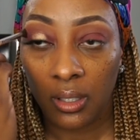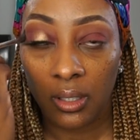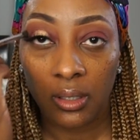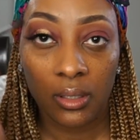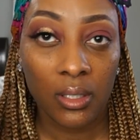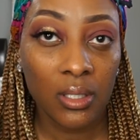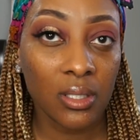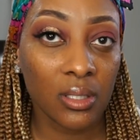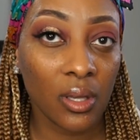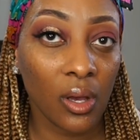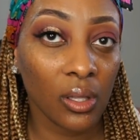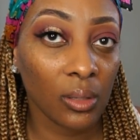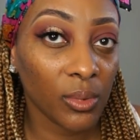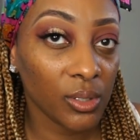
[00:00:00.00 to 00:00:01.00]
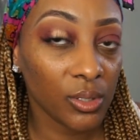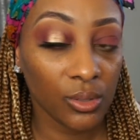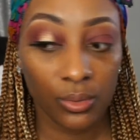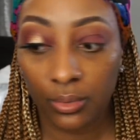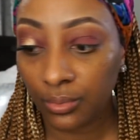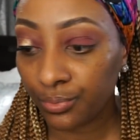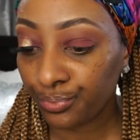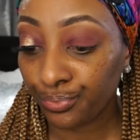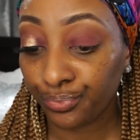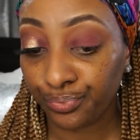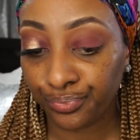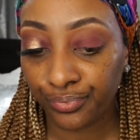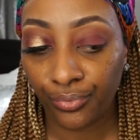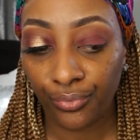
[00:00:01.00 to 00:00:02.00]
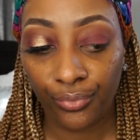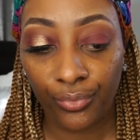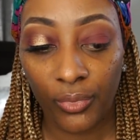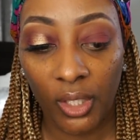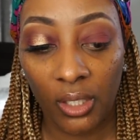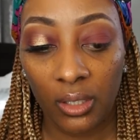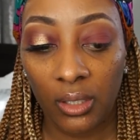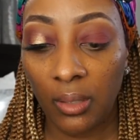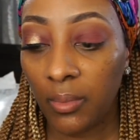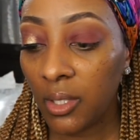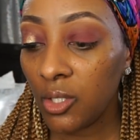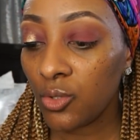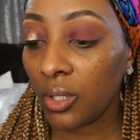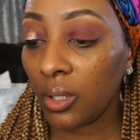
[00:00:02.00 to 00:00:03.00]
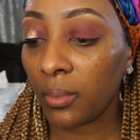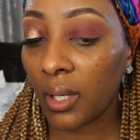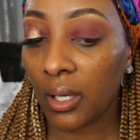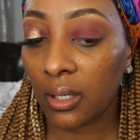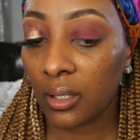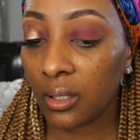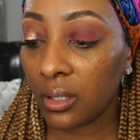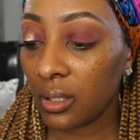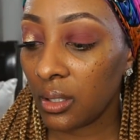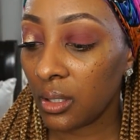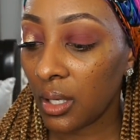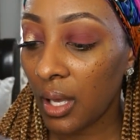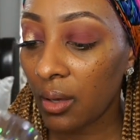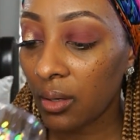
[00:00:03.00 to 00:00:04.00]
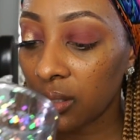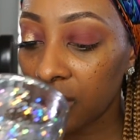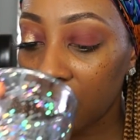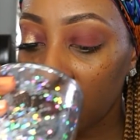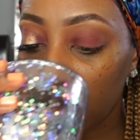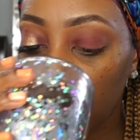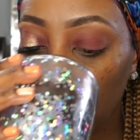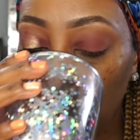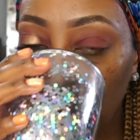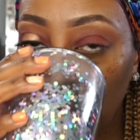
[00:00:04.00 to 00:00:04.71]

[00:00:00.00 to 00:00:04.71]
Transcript: And this is all I'm going to do. Let me drink my Alka-Seltzer.